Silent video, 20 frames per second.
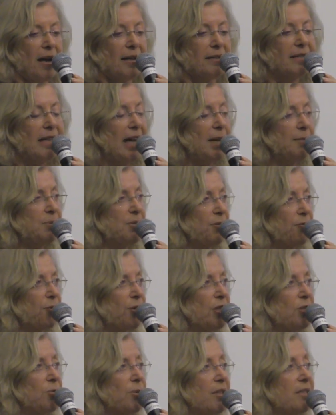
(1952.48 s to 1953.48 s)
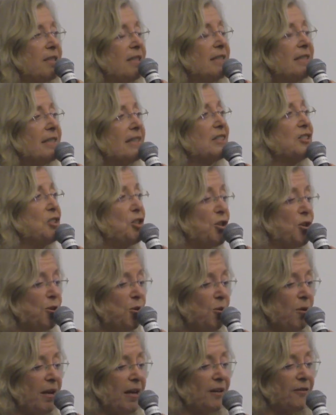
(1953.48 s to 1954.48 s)
Types of retweets. This is
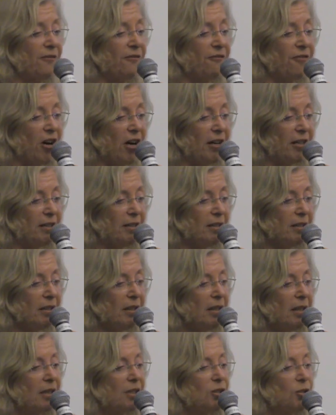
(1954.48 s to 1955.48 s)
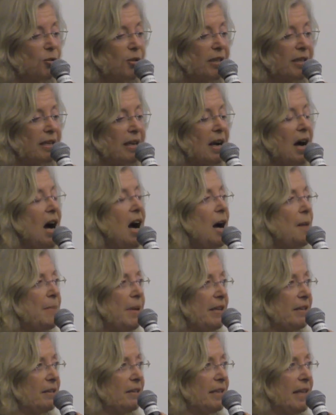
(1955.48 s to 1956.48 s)
new and fun. You can
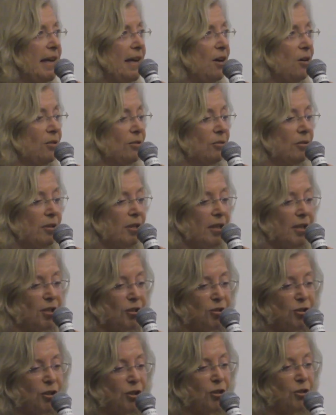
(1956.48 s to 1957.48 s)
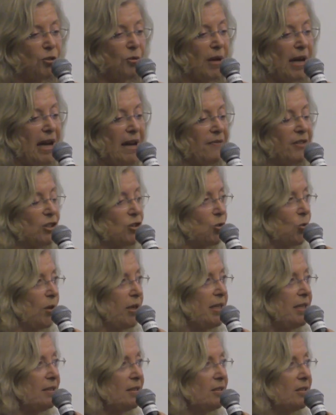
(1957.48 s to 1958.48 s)
comment now. So you have a
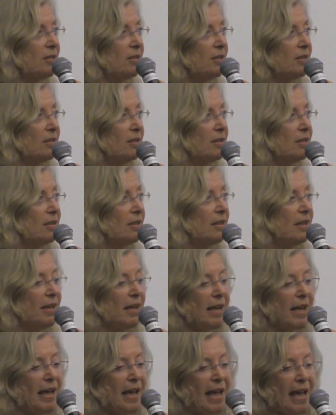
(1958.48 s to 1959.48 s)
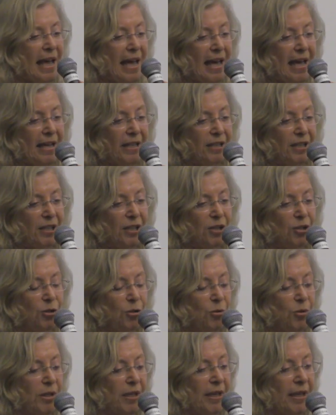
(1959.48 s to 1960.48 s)
tweet, and
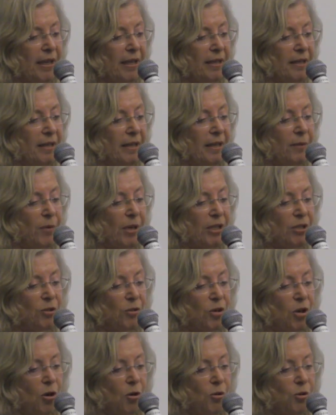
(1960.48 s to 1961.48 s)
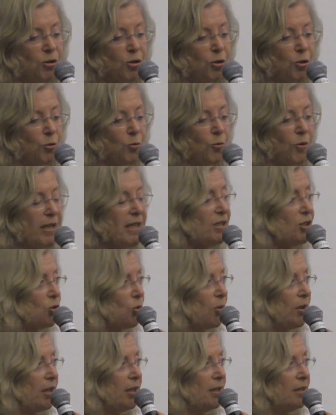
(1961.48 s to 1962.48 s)
you can, when you go to
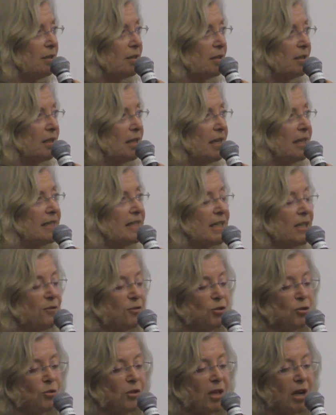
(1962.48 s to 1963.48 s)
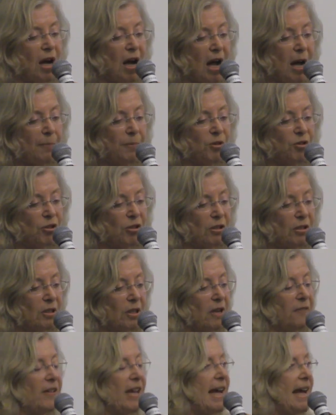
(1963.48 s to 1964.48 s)
retweet, it gives you the option
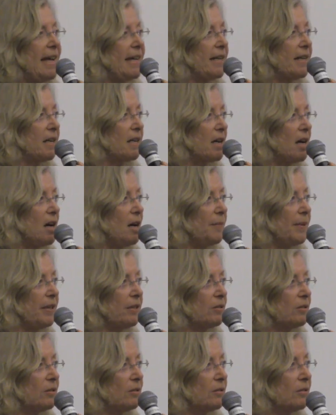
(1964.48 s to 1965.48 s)
of adding a comment.